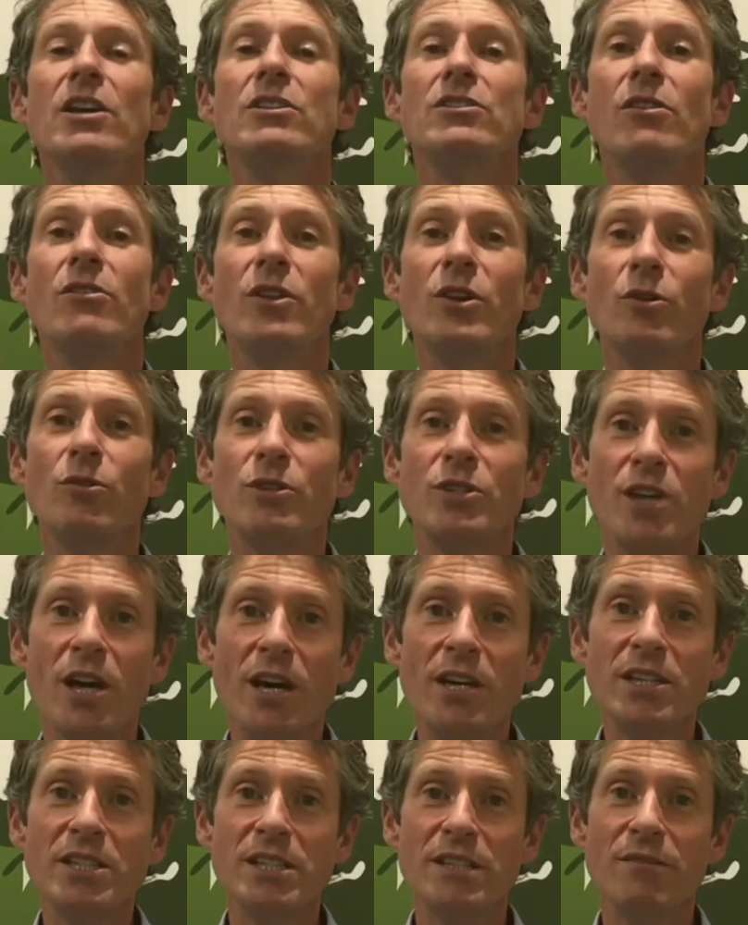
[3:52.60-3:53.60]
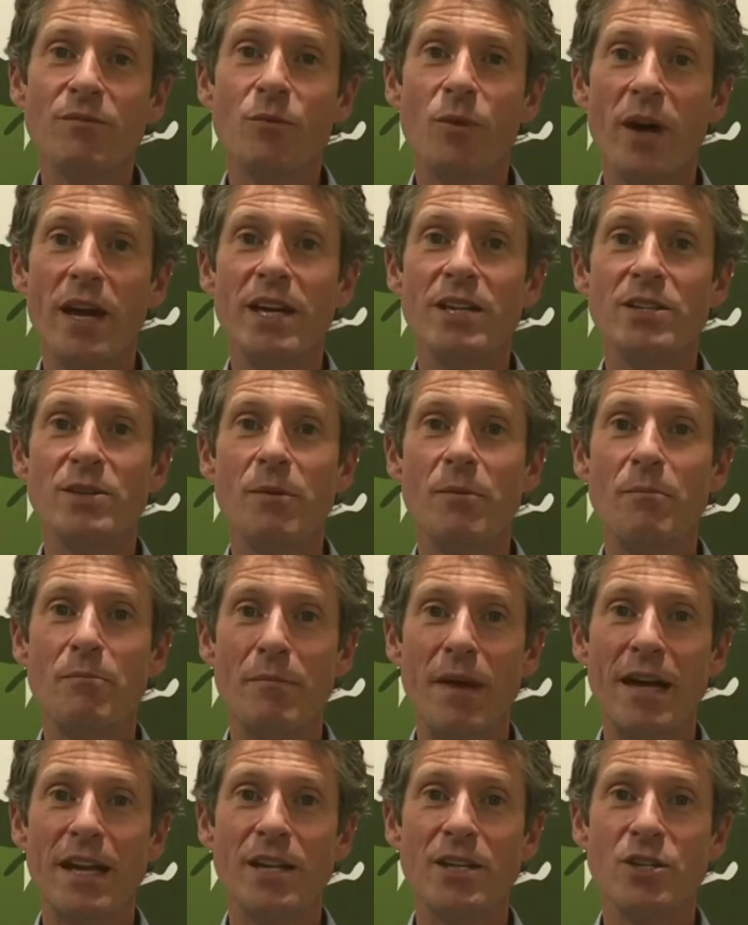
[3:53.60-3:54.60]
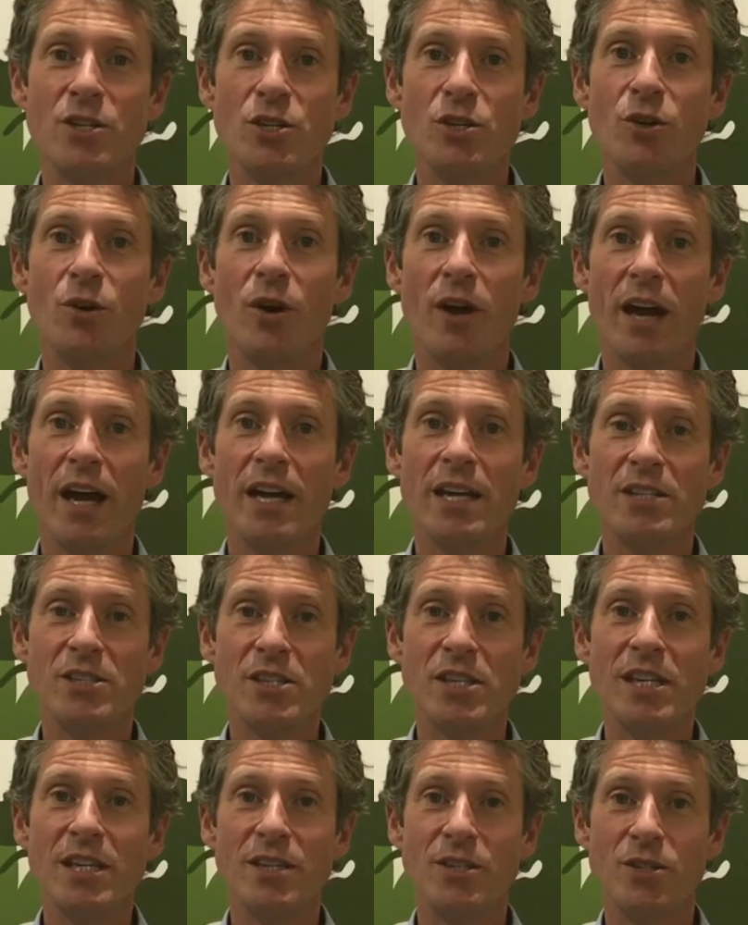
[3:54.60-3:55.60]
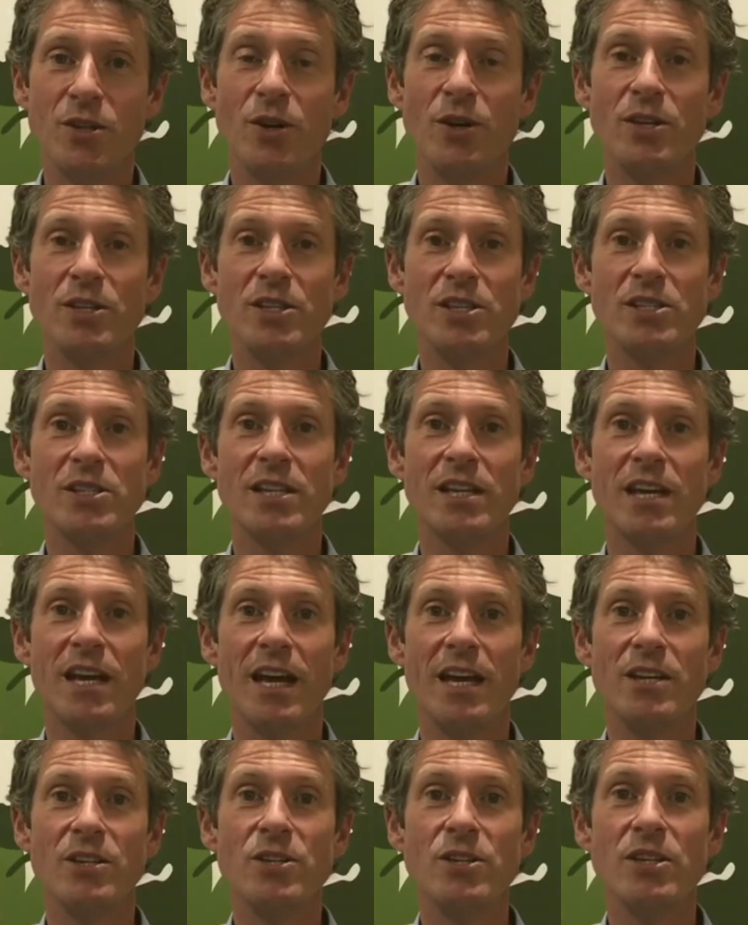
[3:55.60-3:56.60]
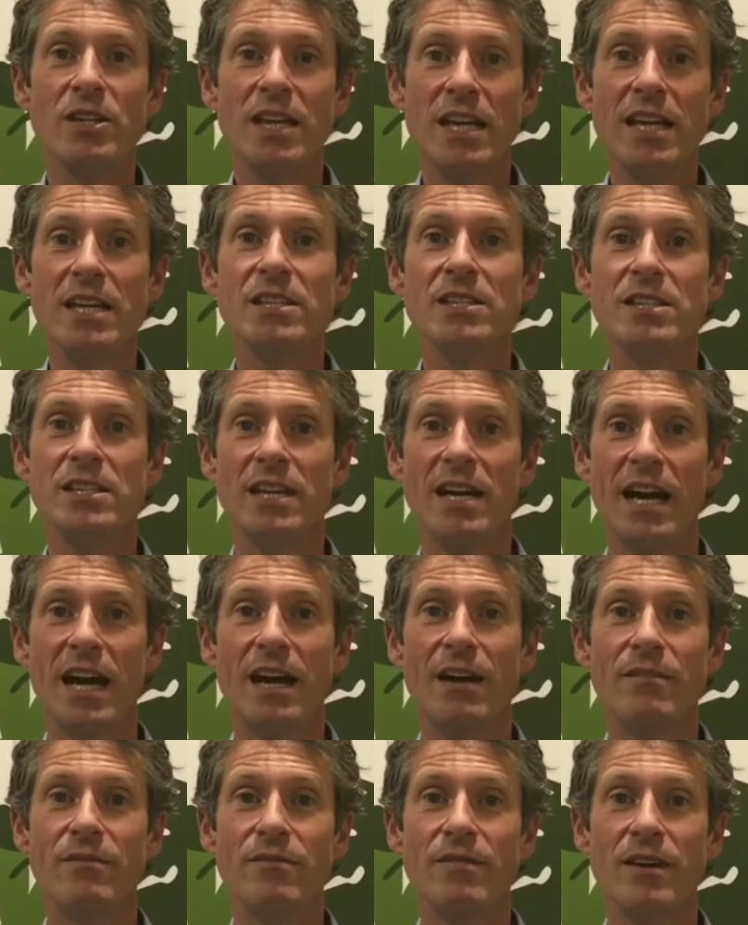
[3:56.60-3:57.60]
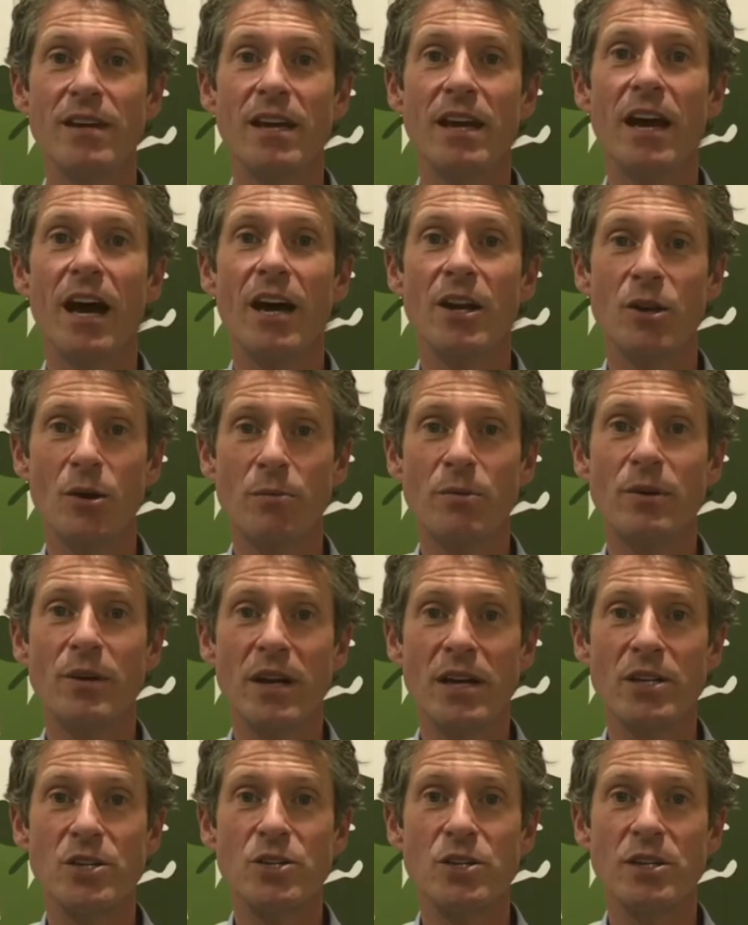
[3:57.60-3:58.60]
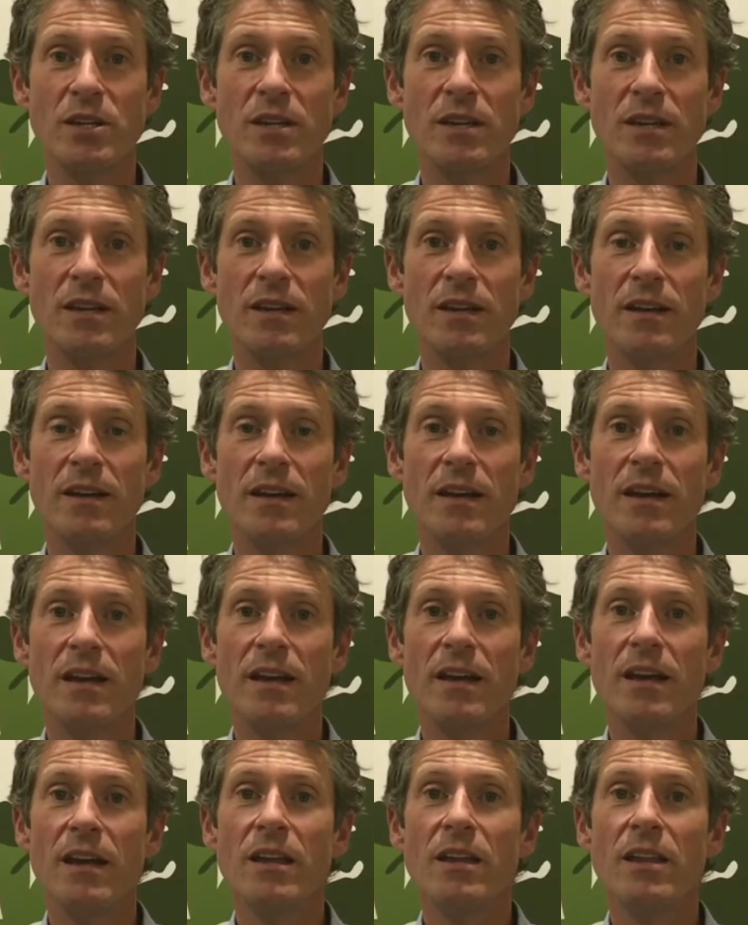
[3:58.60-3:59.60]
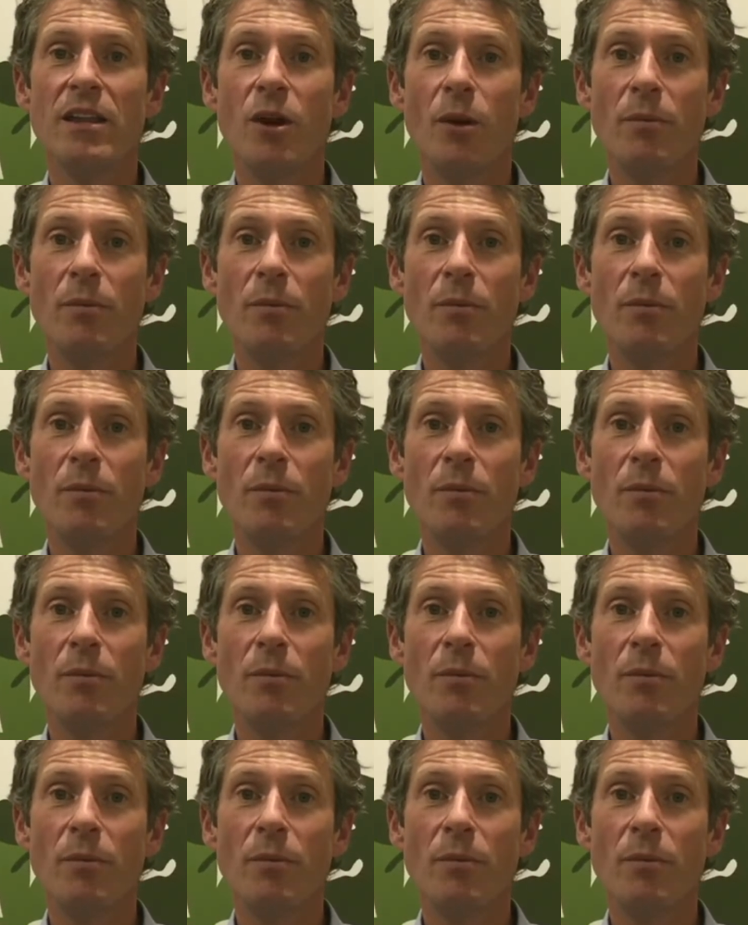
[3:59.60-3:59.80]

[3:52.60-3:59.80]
So the alternative way to manage your AC joint dislocation is to have an operation. The